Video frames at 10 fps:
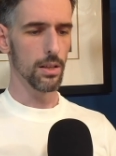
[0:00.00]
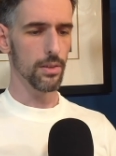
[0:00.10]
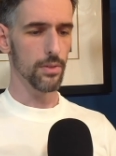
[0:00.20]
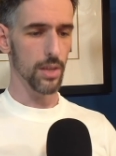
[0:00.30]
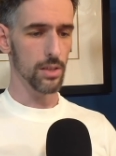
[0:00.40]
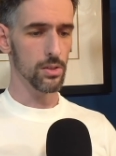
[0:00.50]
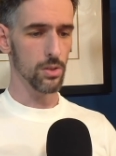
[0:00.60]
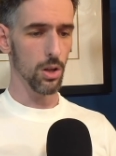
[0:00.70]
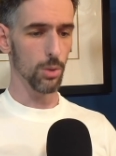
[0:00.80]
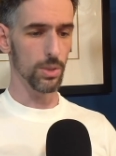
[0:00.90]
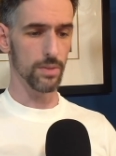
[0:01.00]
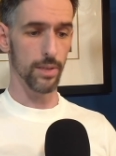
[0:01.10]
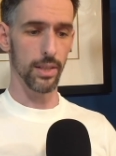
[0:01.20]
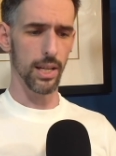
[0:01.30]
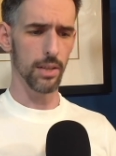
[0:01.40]
Then Saul was
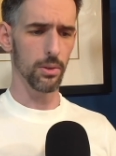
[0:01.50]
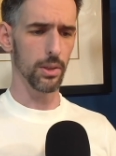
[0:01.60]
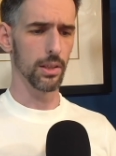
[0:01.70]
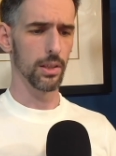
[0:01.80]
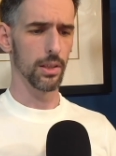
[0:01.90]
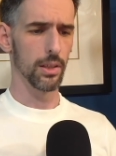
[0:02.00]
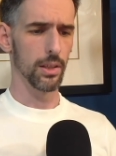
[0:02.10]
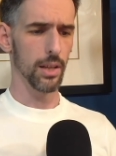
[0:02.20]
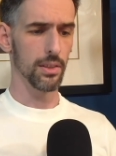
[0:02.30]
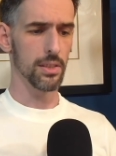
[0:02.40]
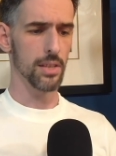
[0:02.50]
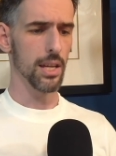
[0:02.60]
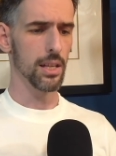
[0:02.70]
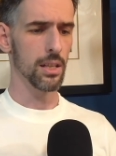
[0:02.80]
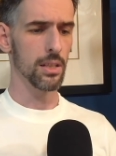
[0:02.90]
very angry, and the
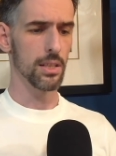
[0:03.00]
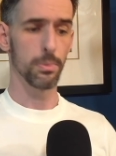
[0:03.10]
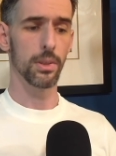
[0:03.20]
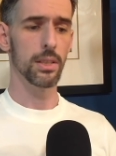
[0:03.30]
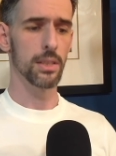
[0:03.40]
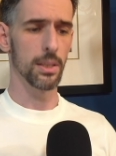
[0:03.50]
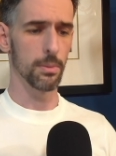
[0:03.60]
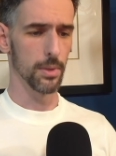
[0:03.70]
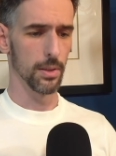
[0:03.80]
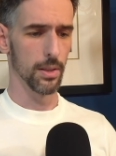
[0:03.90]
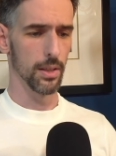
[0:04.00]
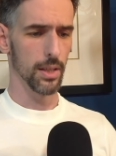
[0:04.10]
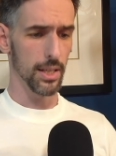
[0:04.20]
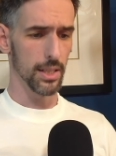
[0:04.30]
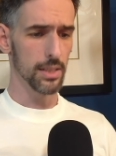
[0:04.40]
saying displeased him.
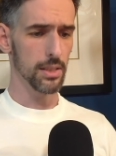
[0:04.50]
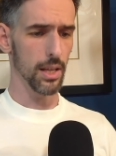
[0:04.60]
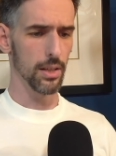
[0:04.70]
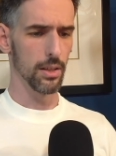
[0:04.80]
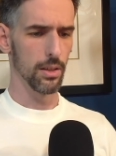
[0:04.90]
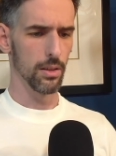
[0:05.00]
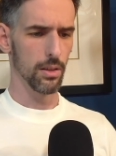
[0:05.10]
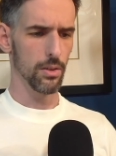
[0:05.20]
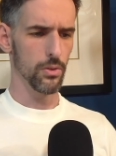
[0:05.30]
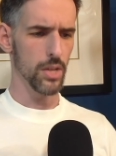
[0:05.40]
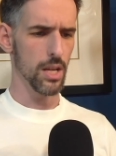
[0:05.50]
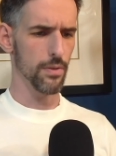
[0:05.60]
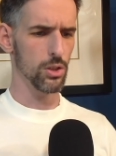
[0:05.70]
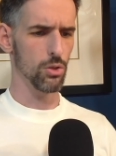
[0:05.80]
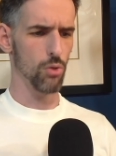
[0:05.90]
And he said, They have
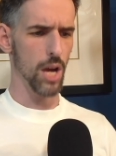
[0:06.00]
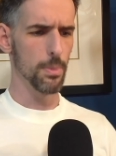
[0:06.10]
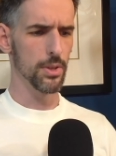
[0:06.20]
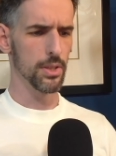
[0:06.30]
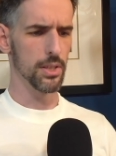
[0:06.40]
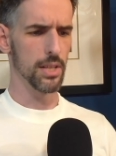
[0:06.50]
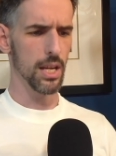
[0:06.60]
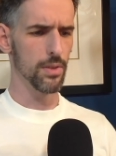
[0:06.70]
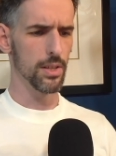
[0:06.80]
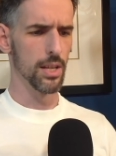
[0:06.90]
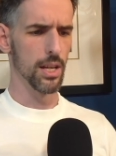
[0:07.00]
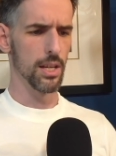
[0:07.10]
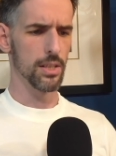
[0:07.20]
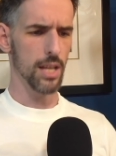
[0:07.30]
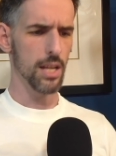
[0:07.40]
ascribed to David
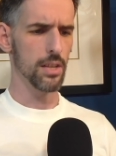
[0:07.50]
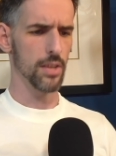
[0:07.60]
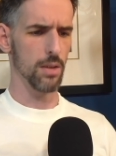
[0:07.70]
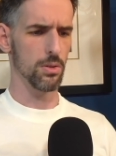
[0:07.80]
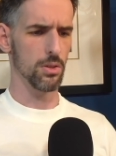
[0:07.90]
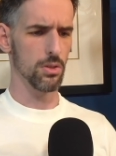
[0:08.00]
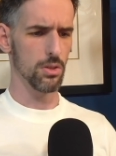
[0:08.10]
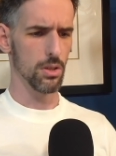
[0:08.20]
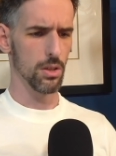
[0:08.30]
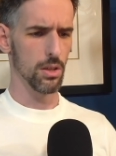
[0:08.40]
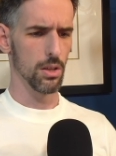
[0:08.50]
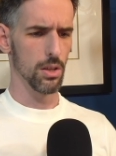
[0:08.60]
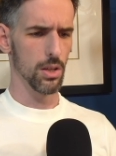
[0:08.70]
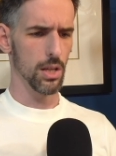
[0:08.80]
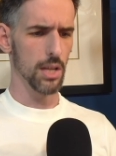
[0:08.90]
10,000s,
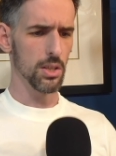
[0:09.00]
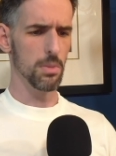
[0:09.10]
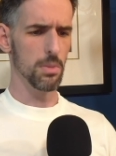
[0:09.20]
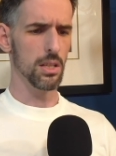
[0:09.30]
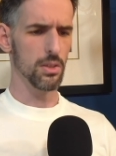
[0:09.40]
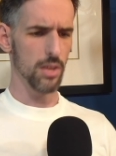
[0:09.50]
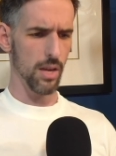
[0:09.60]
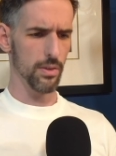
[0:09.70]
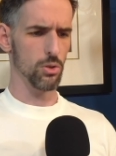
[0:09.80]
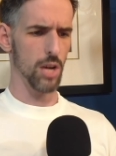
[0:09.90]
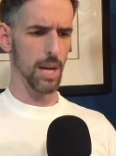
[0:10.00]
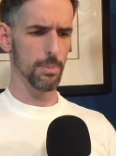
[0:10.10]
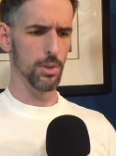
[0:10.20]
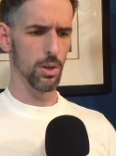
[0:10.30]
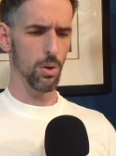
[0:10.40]
and to me they have
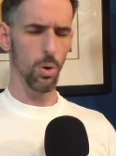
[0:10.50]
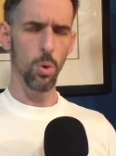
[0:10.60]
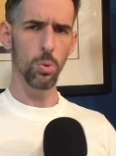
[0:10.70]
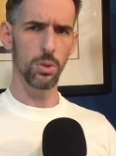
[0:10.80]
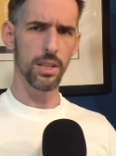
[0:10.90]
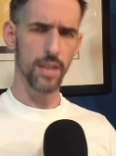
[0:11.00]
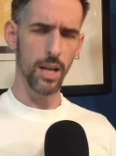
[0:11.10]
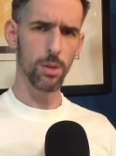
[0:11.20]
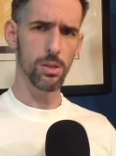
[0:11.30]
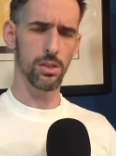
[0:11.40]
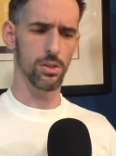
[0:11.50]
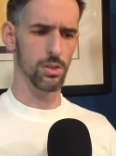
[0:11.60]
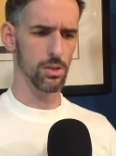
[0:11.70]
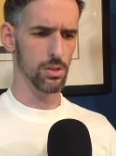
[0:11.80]
ascribed only thousands.